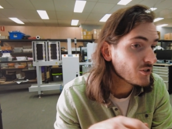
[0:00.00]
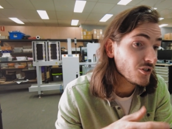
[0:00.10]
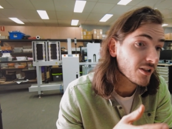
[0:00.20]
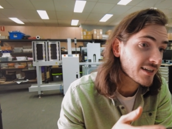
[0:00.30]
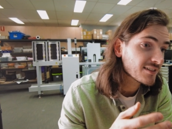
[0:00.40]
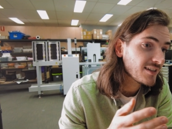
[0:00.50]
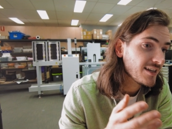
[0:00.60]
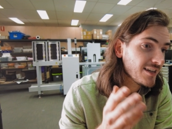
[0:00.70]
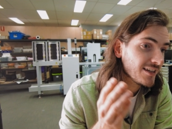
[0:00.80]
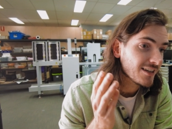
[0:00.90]
Do you like
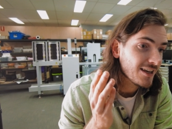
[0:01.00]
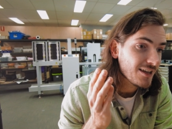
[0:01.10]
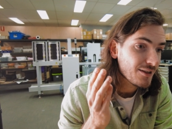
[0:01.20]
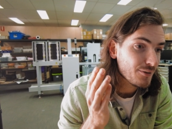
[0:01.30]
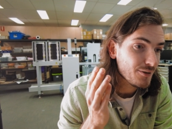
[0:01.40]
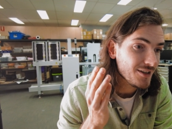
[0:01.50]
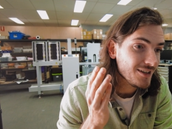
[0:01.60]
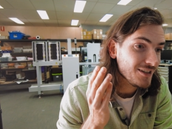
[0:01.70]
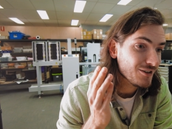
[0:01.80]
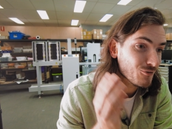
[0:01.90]
seeing
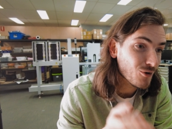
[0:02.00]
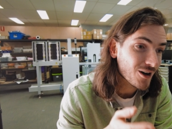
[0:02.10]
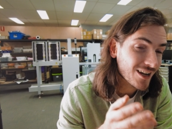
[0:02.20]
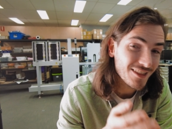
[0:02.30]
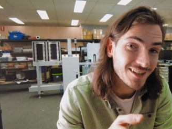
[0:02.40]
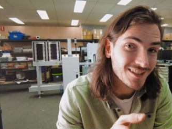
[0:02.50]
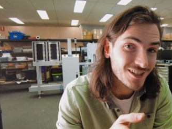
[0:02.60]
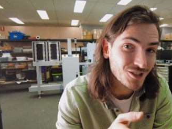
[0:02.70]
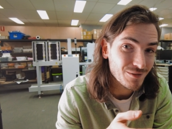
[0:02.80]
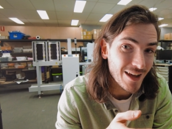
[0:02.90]
the work and the
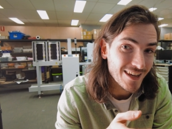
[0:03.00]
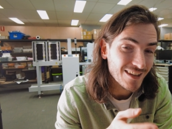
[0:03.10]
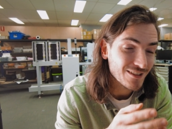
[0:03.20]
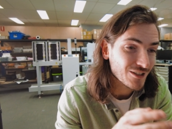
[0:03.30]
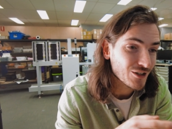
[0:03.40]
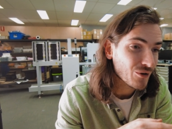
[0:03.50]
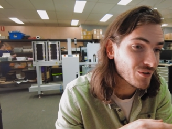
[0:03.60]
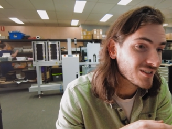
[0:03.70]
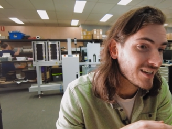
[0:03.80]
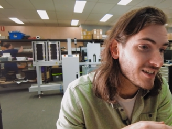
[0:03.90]
decision making that
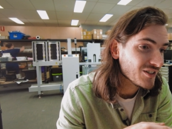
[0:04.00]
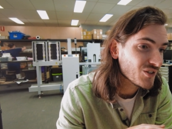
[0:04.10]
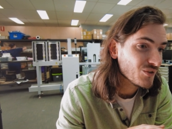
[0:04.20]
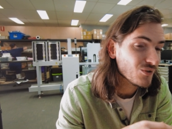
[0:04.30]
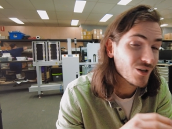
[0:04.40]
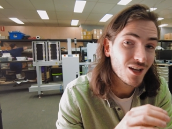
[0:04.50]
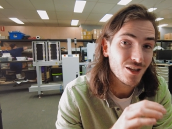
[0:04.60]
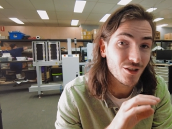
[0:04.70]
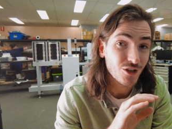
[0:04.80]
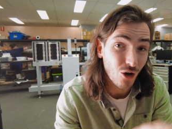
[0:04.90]
goes into
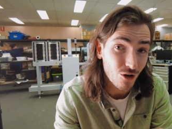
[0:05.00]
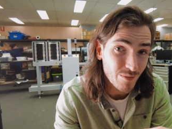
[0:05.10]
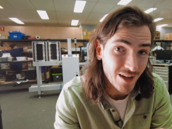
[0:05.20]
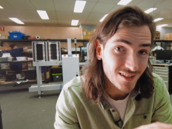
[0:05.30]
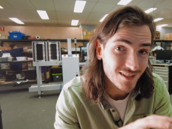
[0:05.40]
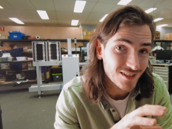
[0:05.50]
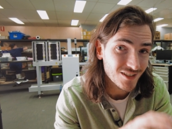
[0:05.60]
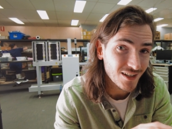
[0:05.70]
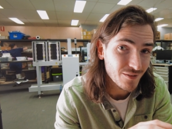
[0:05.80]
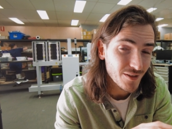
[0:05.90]
the code base
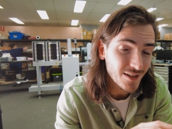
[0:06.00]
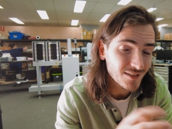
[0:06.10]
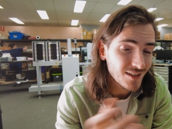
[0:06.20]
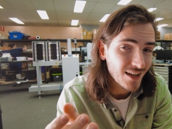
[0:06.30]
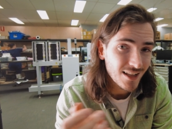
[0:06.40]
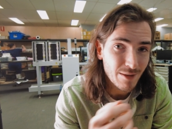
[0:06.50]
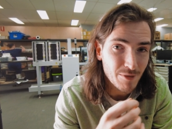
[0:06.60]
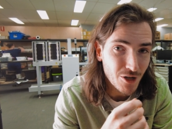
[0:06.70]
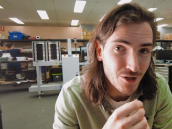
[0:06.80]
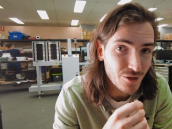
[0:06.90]
side of things? Let
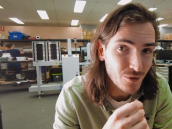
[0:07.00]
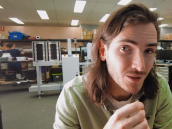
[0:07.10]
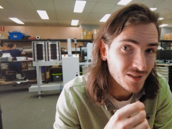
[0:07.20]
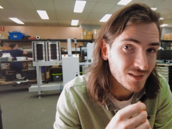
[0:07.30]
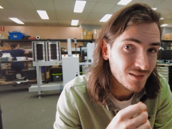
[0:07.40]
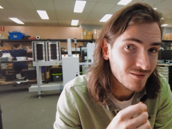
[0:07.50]
me know your thoughts.